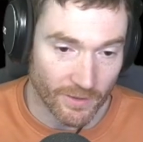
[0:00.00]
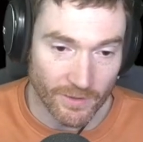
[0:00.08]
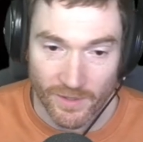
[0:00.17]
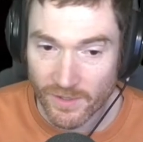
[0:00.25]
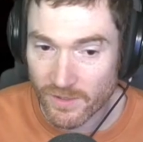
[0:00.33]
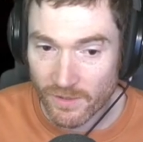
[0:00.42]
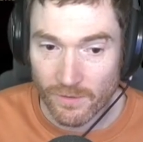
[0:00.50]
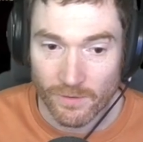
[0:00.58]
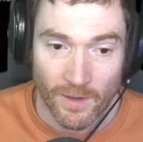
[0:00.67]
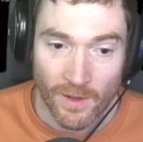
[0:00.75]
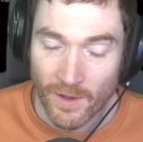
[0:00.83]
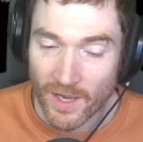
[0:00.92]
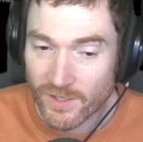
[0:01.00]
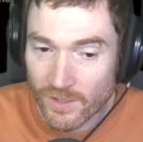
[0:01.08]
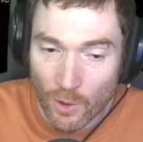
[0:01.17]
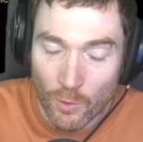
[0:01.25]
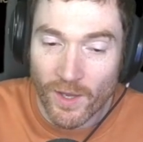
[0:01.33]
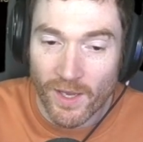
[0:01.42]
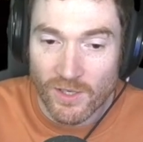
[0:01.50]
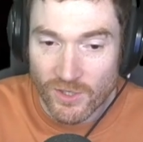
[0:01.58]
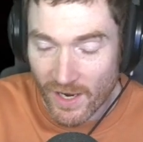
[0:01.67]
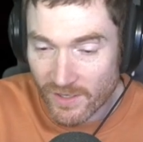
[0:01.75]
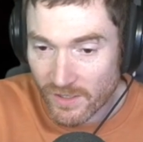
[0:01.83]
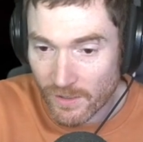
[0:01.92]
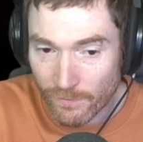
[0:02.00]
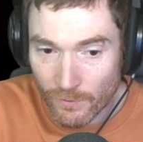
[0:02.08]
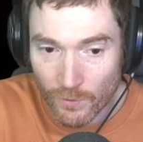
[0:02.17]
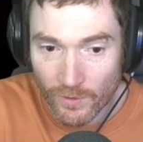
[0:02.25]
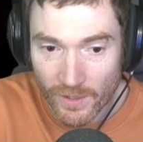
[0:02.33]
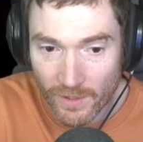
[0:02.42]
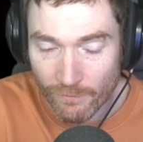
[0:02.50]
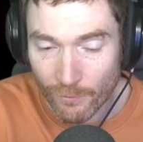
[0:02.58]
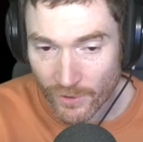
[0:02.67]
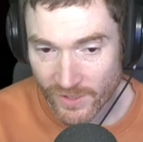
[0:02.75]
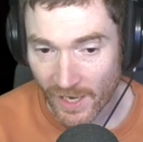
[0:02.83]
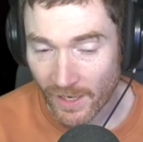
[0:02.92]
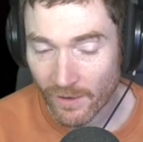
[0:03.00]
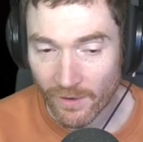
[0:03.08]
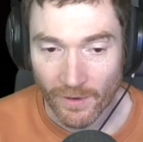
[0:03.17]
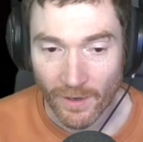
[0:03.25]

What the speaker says: It's an okay chassis for a tank.